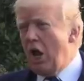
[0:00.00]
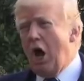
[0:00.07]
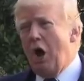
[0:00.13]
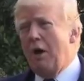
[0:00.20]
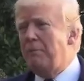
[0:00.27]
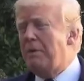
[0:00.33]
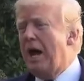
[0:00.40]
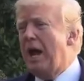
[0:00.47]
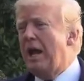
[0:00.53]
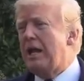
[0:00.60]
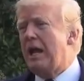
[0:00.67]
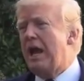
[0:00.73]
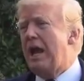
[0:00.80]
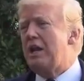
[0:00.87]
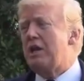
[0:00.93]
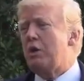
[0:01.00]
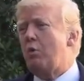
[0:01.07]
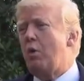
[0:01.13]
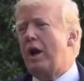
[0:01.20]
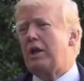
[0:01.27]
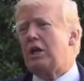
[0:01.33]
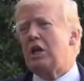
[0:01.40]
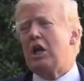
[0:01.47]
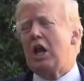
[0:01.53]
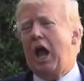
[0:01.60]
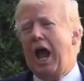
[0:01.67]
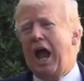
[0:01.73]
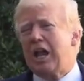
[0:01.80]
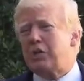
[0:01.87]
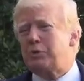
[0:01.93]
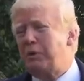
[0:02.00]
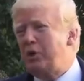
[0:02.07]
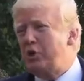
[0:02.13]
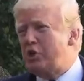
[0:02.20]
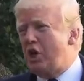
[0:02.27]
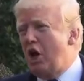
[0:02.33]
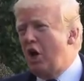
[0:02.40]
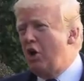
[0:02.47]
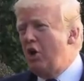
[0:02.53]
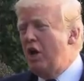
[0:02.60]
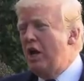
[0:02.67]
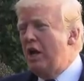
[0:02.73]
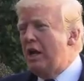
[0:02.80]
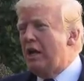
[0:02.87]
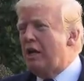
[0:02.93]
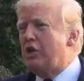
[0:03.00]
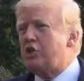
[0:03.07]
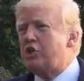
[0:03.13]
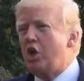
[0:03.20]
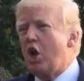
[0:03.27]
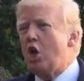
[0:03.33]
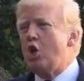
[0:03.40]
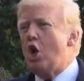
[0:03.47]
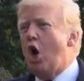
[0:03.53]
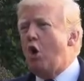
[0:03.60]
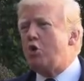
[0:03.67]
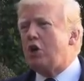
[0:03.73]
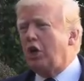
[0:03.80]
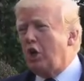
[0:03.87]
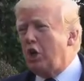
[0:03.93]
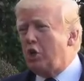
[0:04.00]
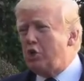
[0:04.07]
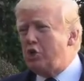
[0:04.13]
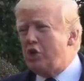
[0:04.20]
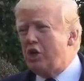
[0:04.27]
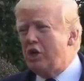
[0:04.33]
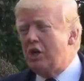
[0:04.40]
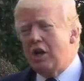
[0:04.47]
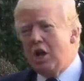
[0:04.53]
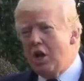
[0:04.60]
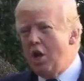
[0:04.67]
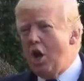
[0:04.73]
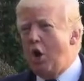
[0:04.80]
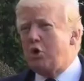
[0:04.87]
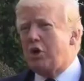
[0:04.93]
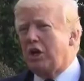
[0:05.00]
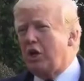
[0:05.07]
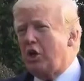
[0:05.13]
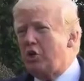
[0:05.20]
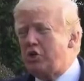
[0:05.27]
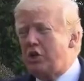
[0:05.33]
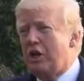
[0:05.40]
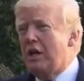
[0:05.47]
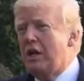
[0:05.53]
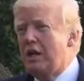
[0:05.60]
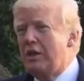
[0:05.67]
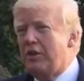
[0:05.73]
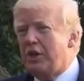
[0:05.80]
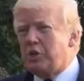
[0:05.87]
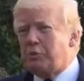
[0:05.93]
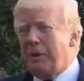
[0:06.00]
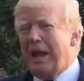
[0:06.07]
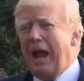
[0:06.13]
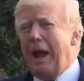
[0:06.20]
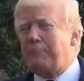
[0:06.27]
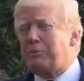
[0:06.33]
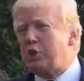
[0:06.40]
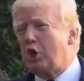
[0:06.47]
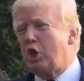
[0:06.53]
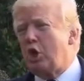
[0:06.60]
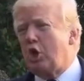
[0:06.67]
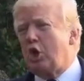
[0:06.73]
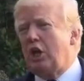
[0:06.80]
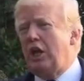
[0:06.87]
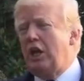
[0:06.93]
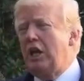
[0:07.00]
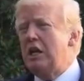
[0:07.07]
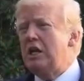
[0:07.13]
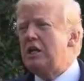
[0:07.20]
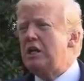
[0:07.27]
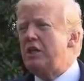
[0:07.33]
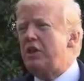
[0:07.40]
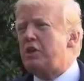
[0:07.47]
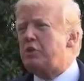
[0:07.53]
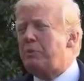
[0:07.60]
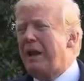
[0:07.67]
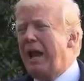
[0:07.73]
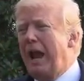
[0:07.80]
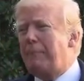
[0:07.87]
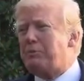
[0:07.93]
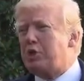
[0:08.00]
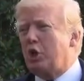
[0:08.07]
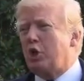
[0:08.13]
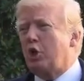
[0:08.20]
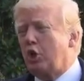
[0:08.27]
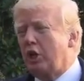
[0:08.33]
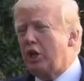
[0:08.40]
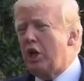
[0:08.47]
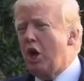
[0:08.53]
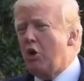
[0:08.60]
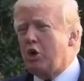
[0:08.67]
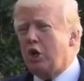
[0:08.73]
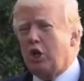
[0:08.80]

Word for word: No, I'm not. And what has been shown is no collusion, no collusion. There's been absolutely, there's been absolutely no